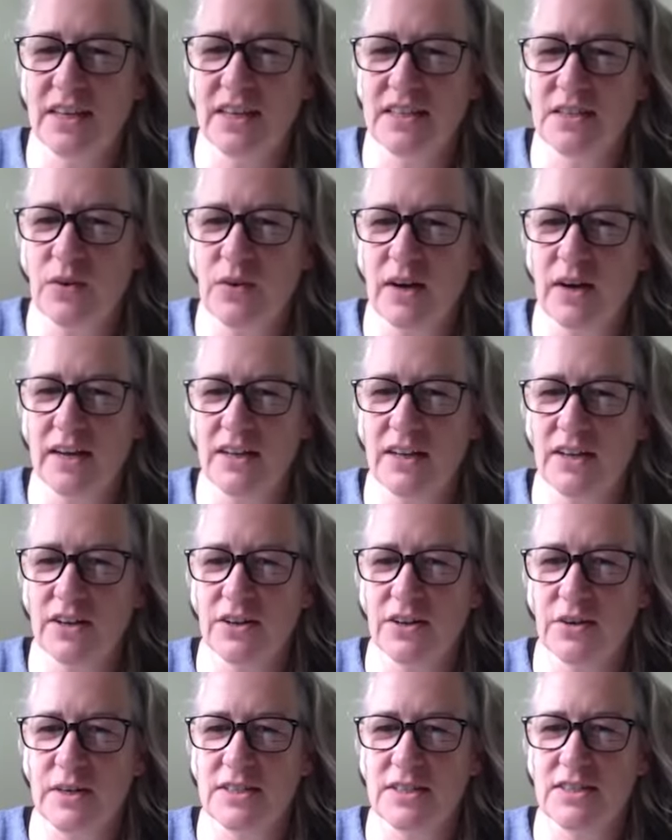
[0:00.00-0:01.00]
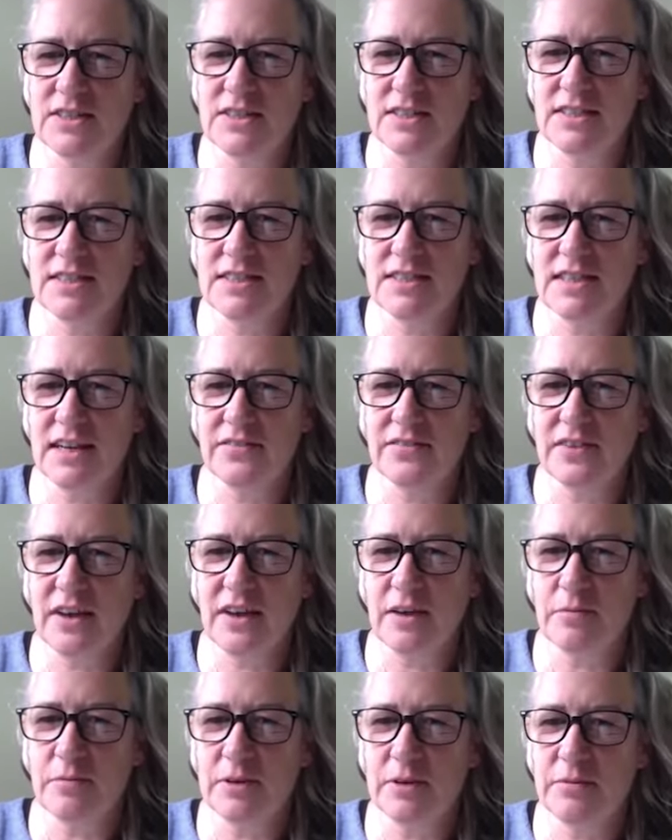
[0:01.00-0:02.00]
quite a lot of questions that have
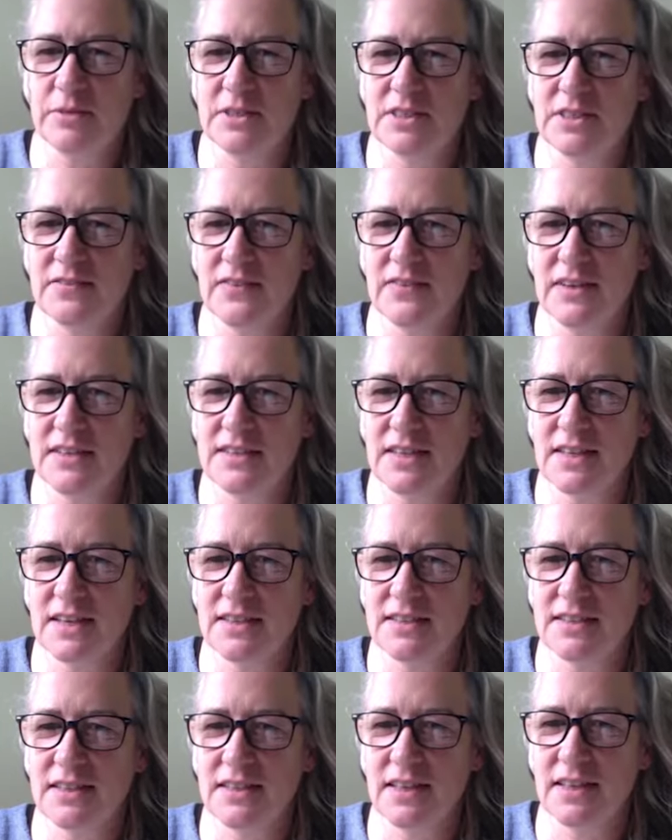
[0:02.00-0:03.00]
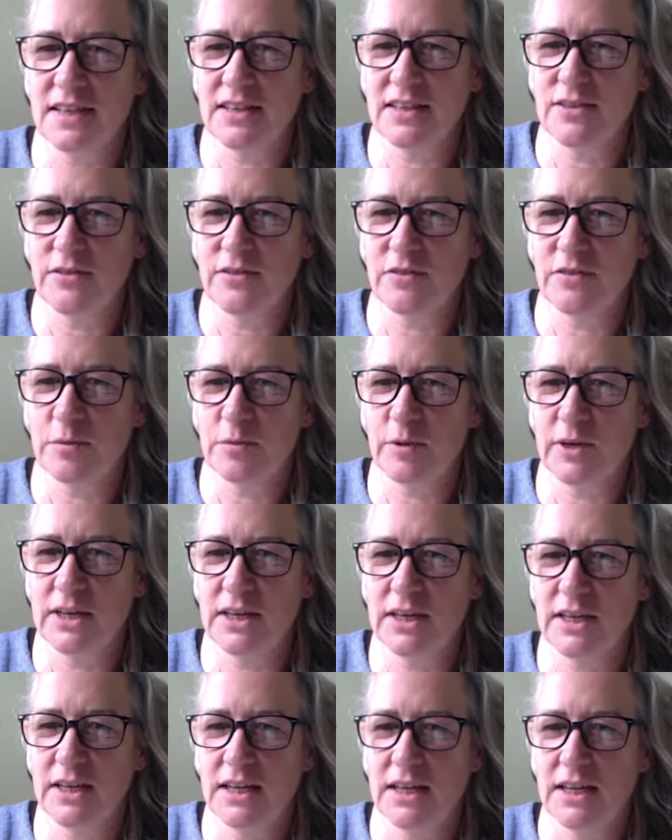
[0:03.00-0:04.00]
come in, which is fantastic. Thank you,
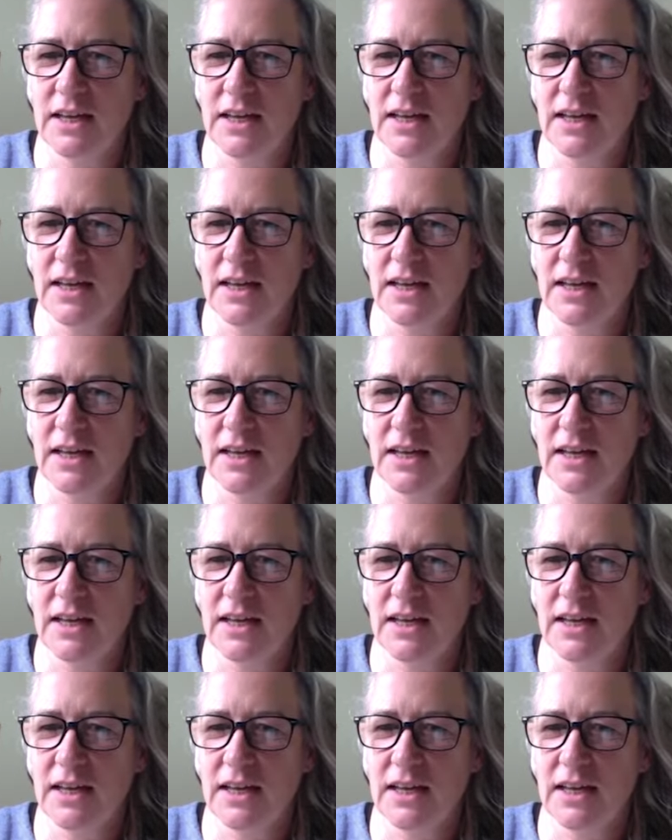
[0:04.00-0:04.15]
everybody.